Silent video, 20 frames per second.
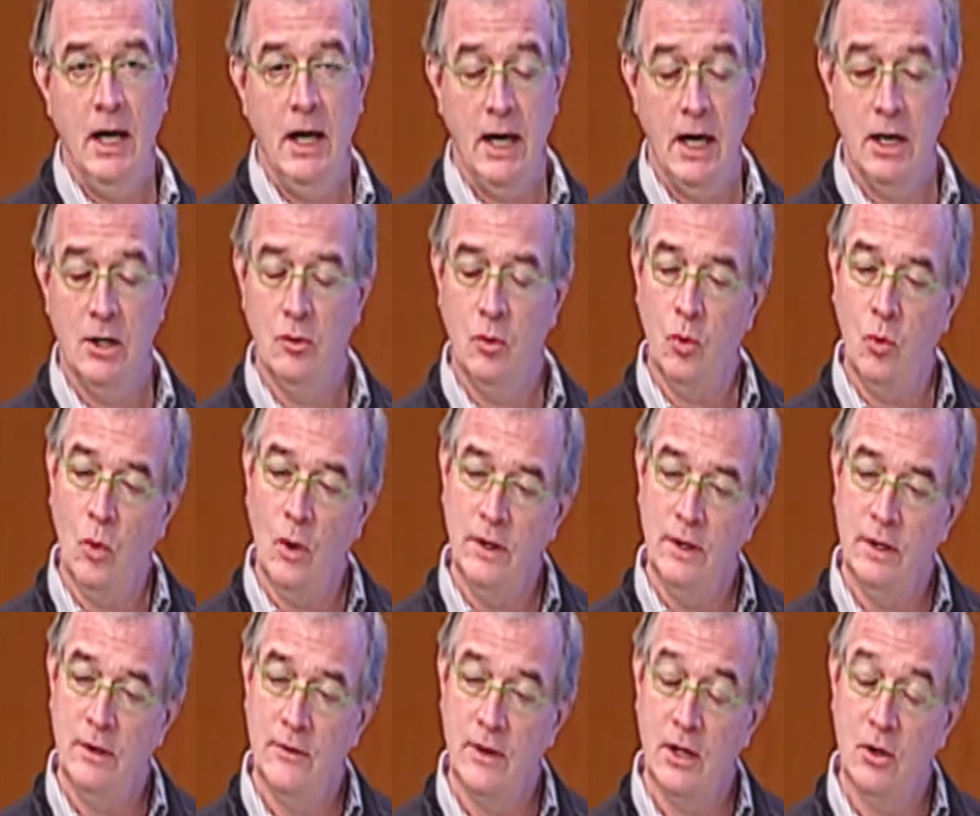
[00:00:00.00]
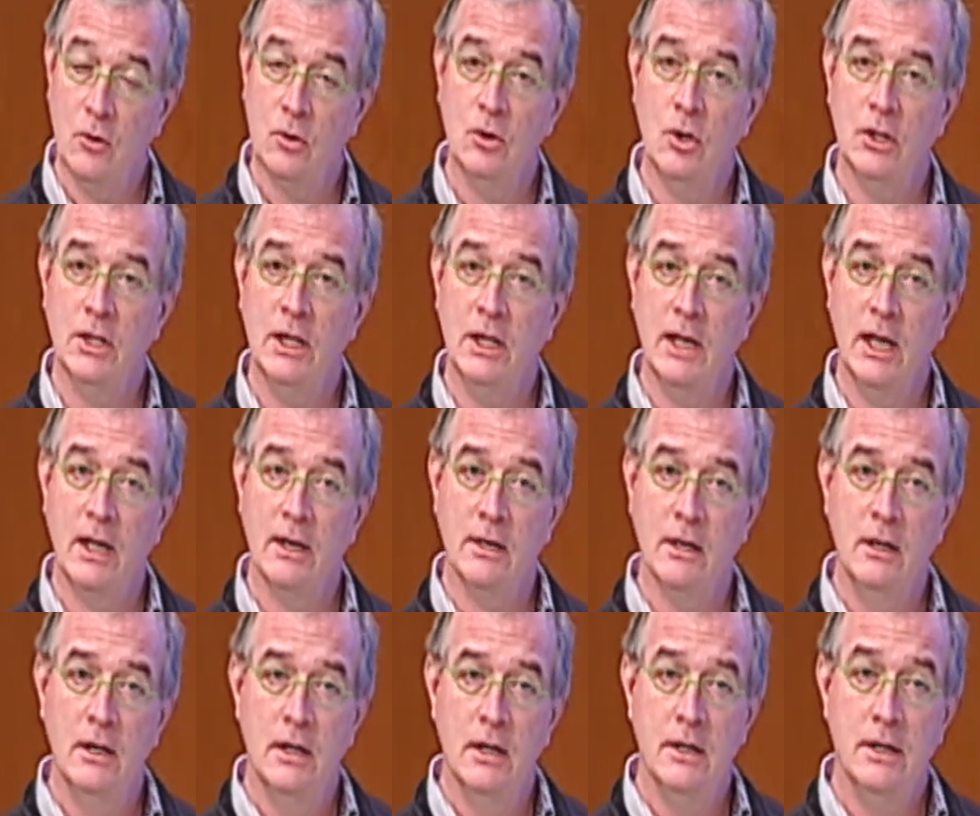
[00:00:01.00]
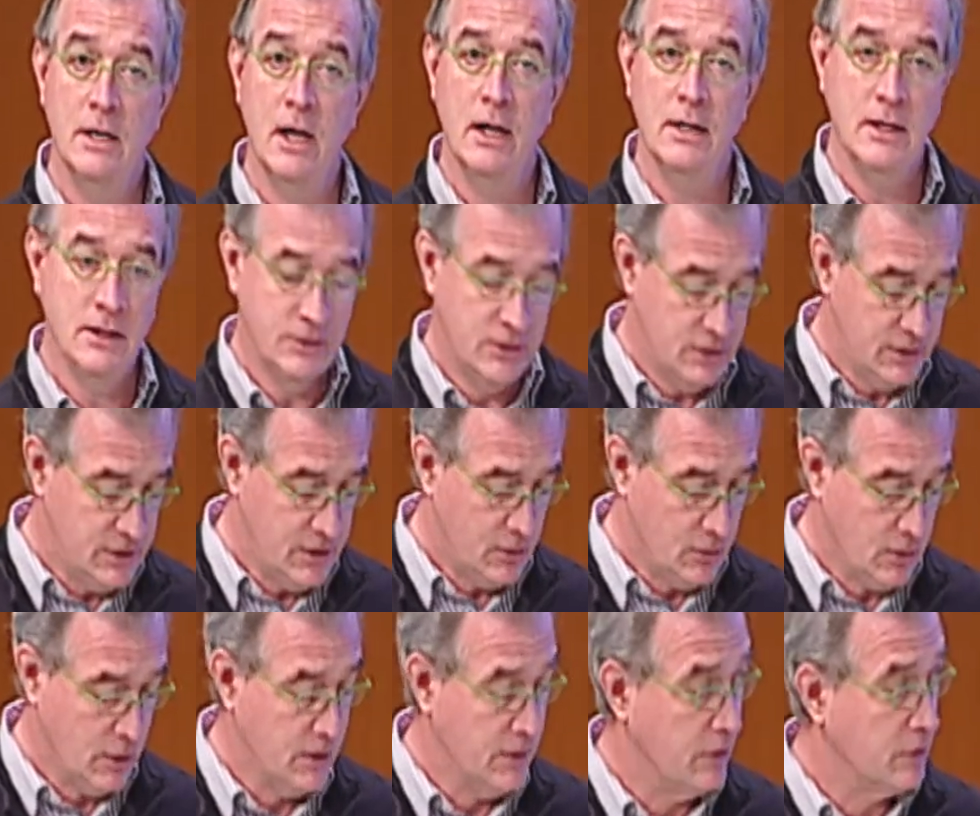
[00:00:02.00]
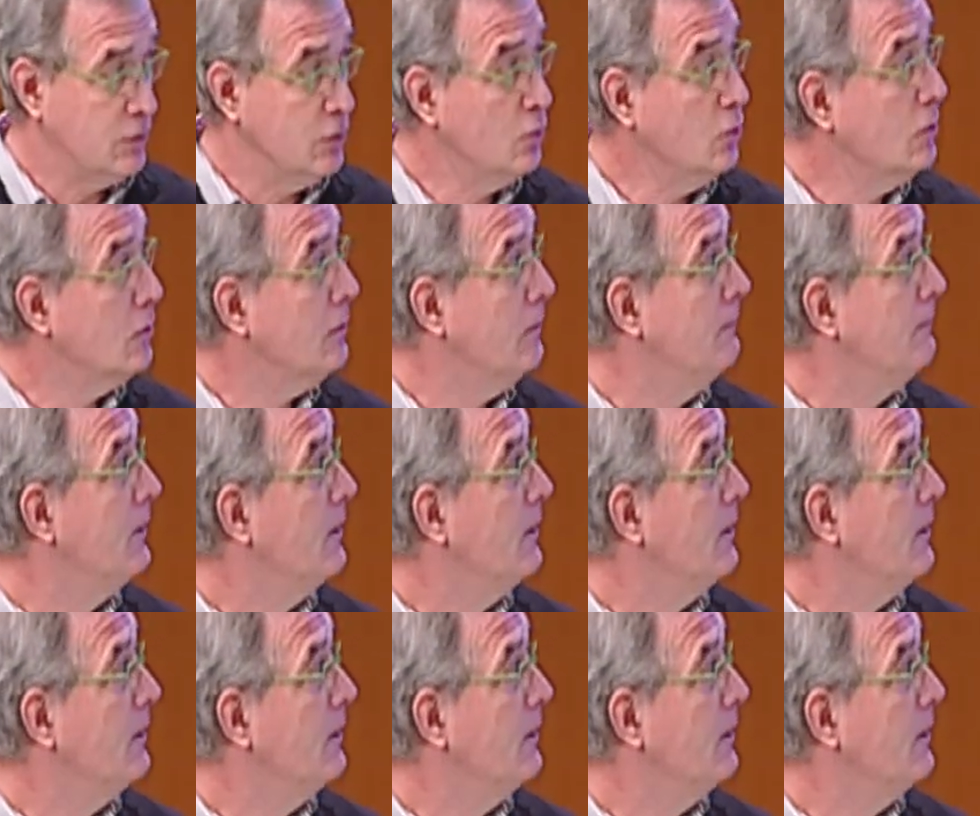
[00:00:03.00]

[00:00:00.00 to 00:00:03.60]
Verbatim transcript: and what they are looking at, not necessarily the tool.